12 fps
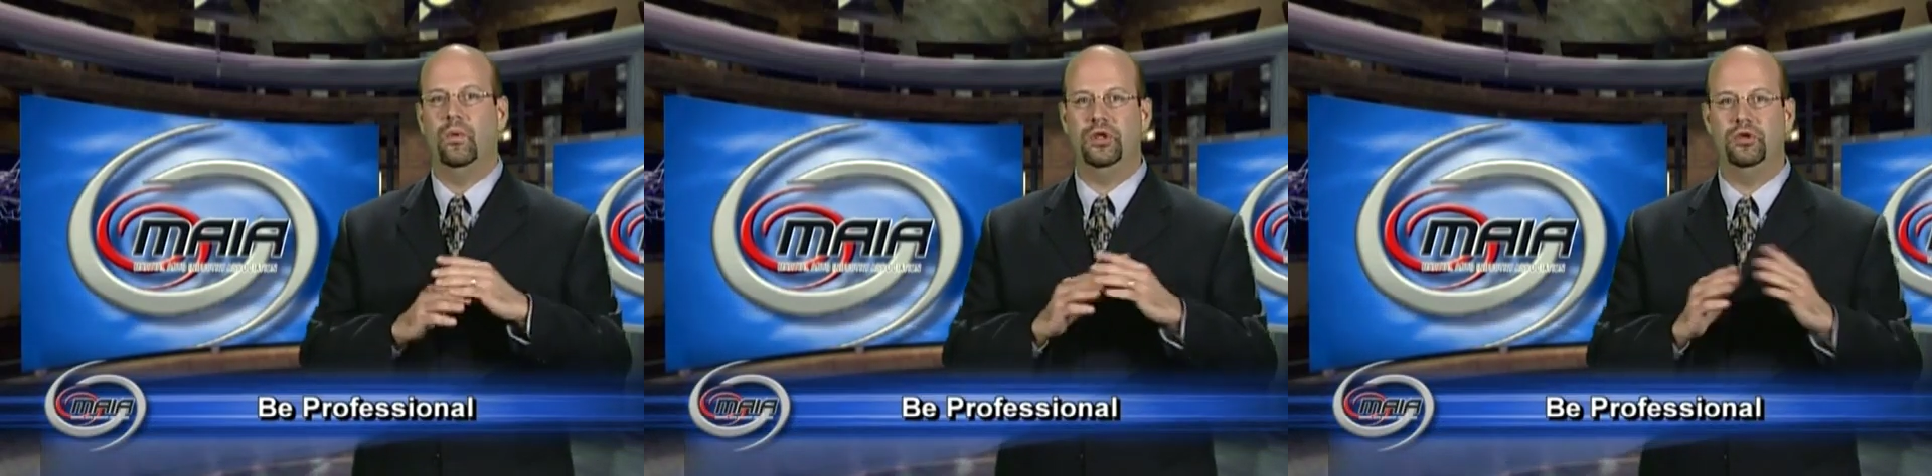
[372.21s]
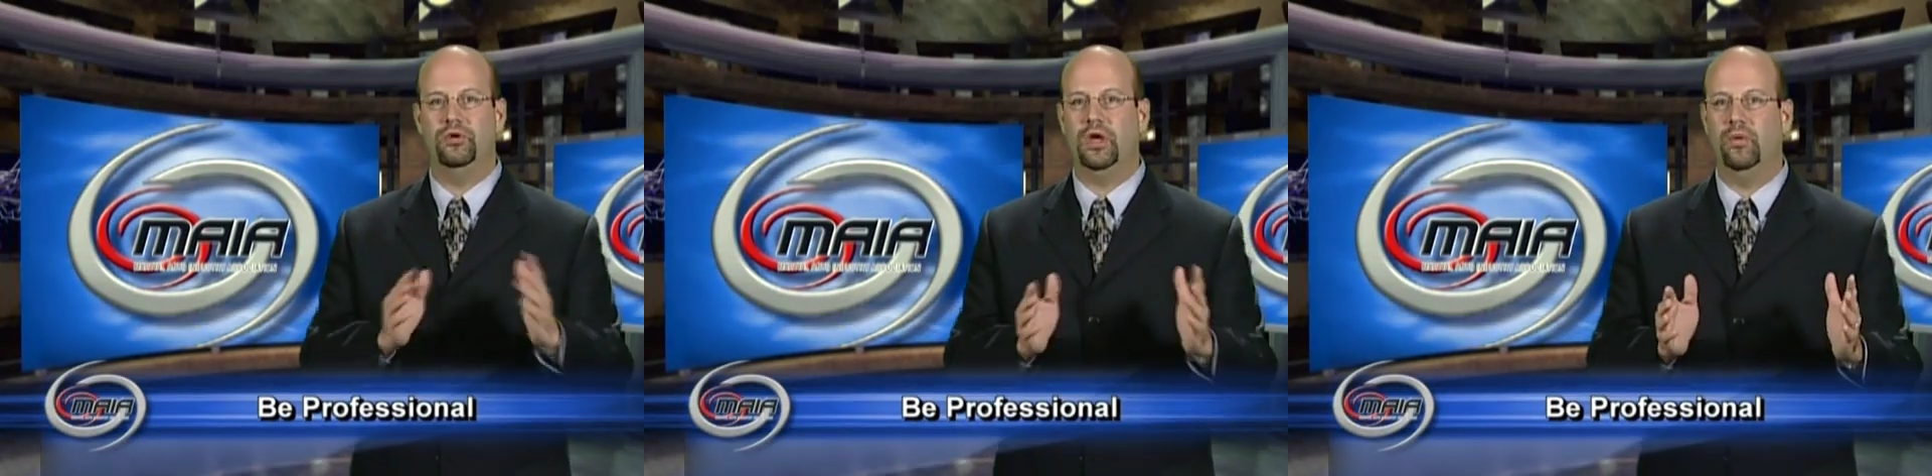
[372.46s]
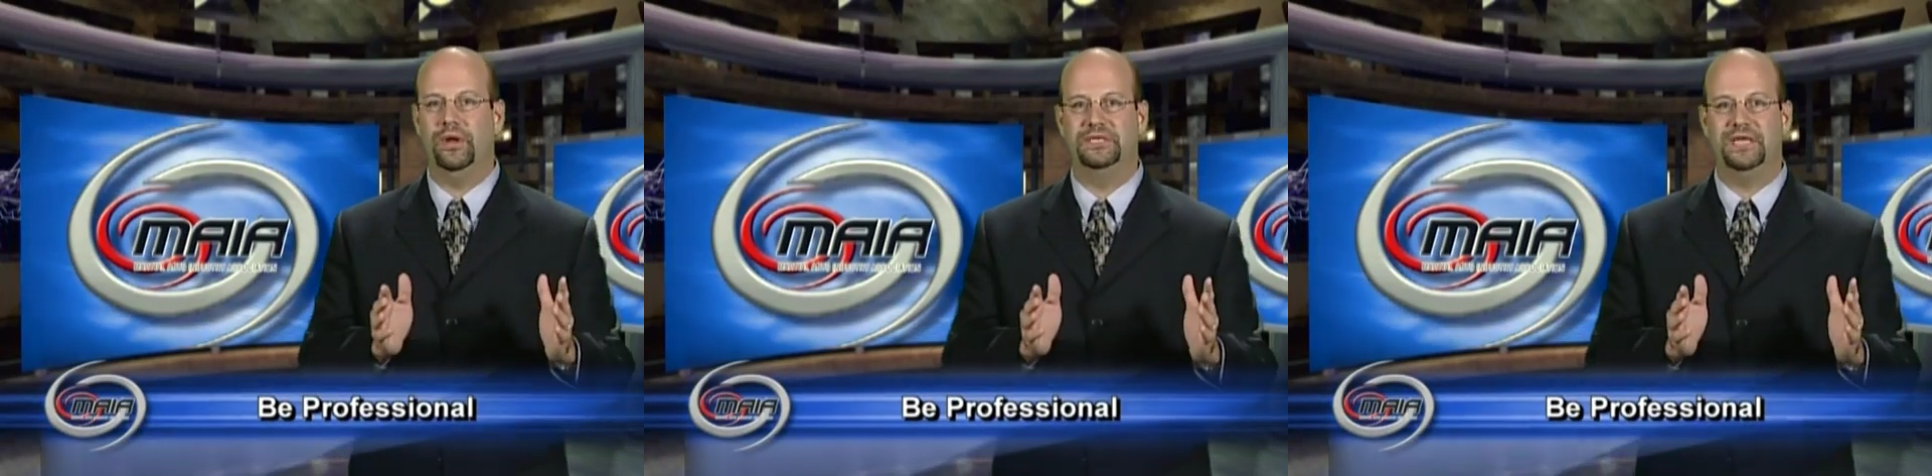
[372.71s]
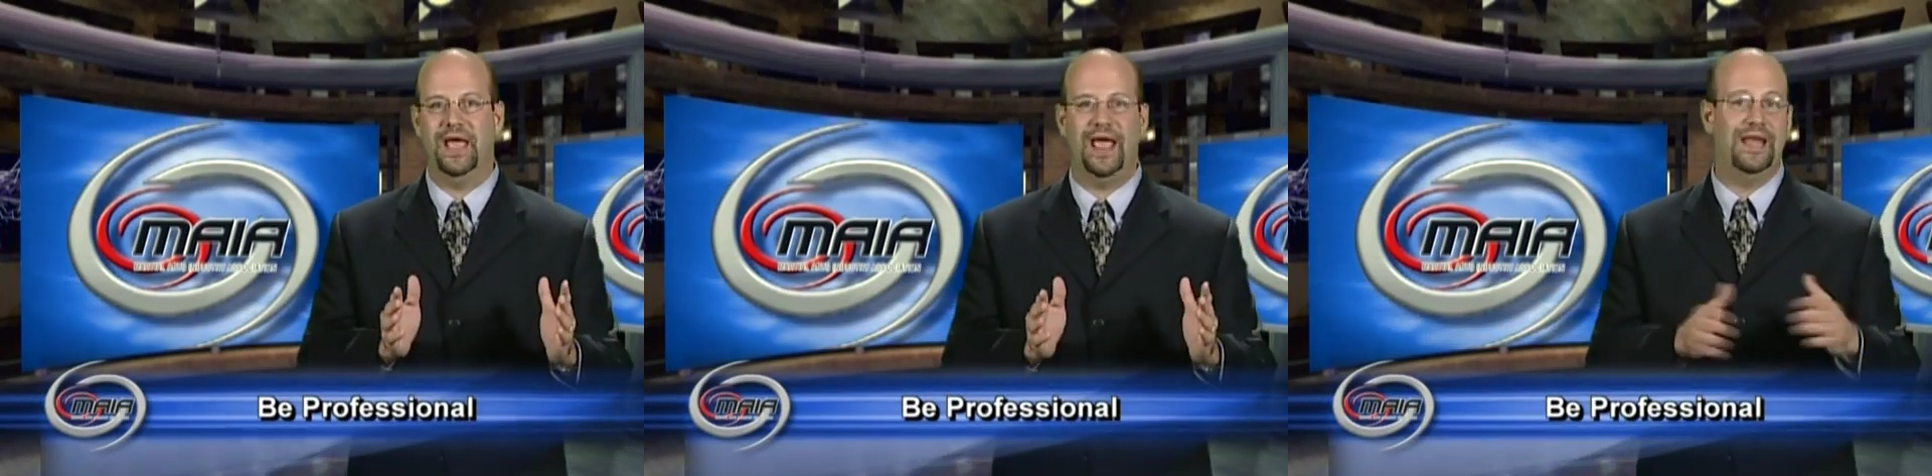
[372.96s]
you go into
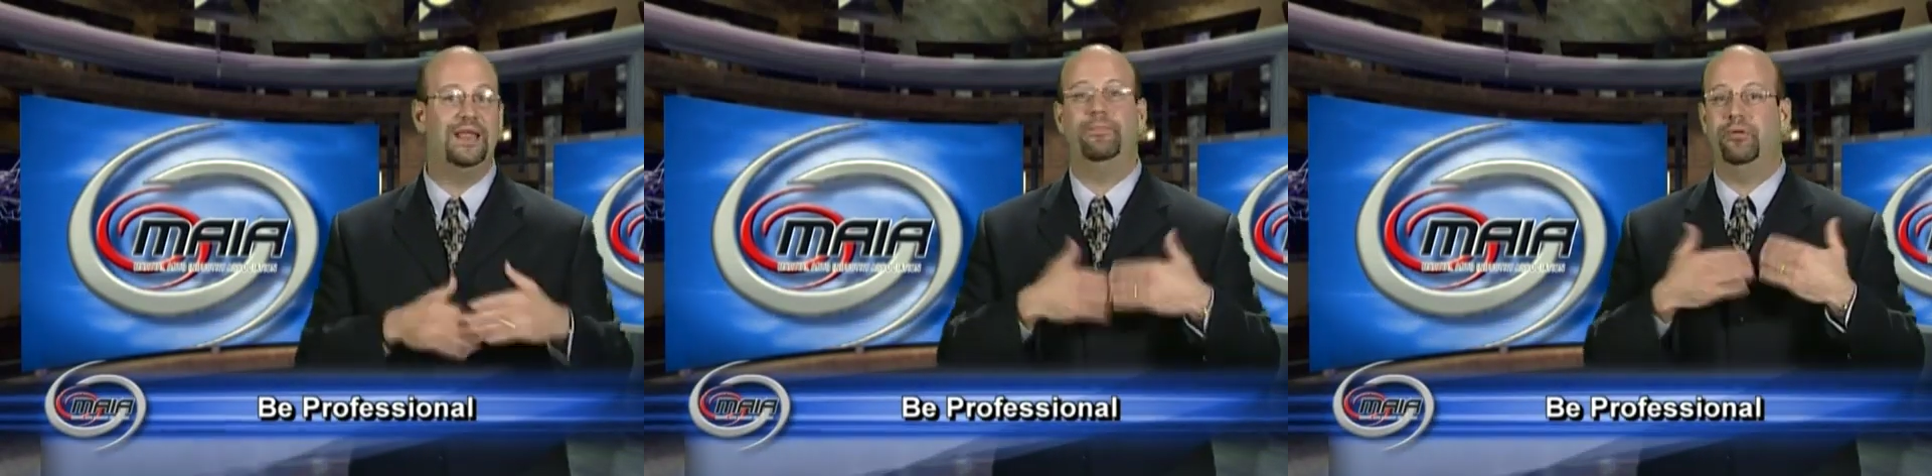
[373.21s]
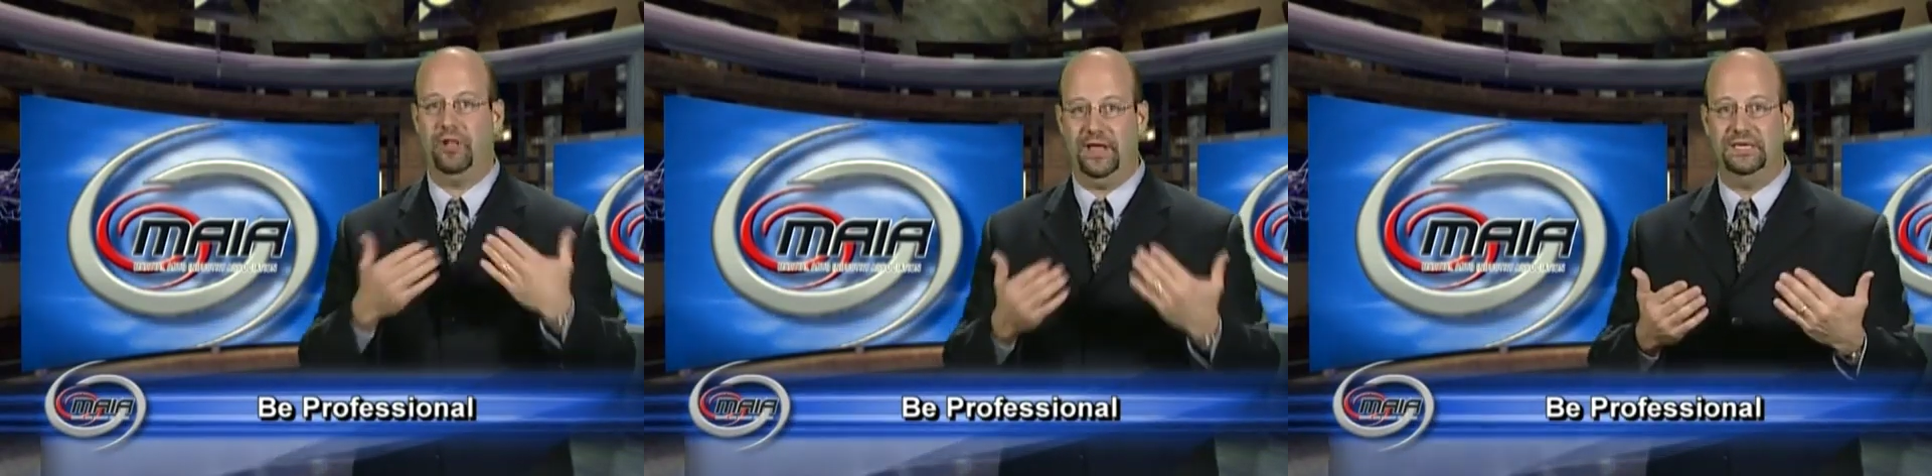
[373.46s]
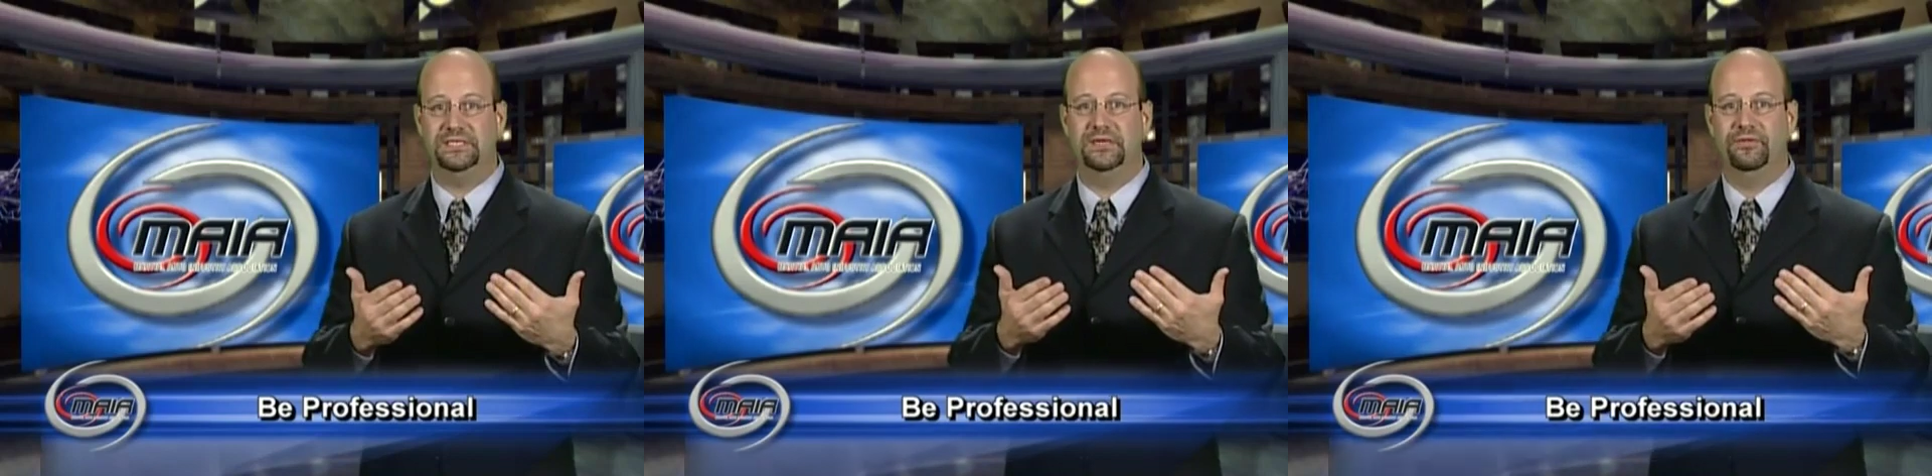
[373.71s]
any place